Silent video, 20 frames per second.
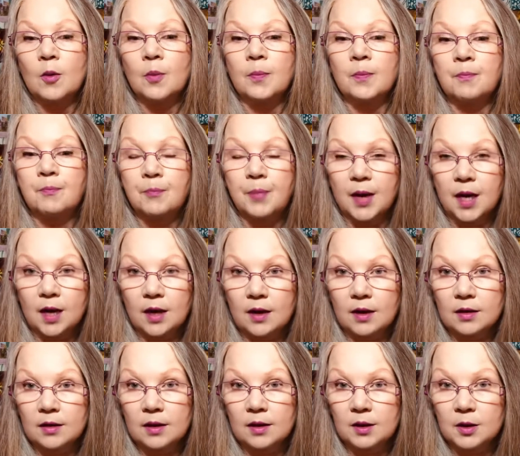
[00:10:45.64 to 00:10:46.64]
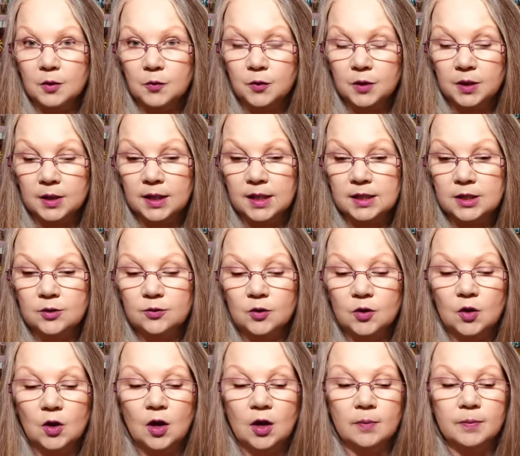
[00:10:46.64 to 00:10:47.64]
big that you would like to
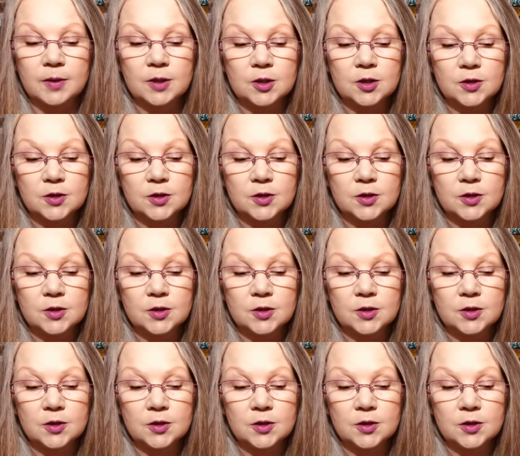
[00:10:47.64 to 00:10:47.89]
accomplish.